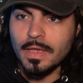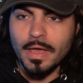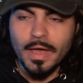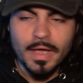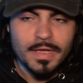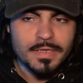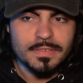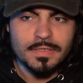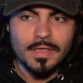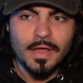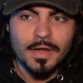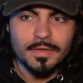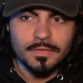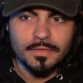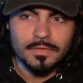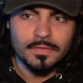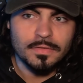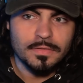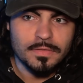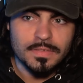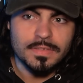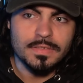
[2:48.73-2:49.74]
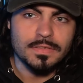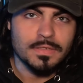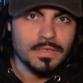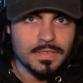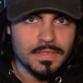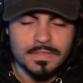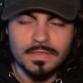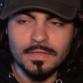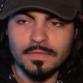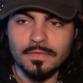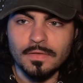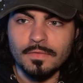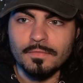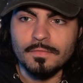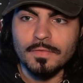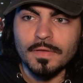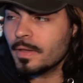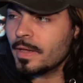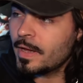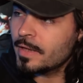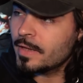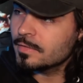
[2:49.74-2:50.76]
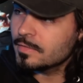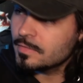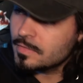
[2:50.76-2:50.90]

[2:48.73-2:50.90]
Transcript: I started this initiative, and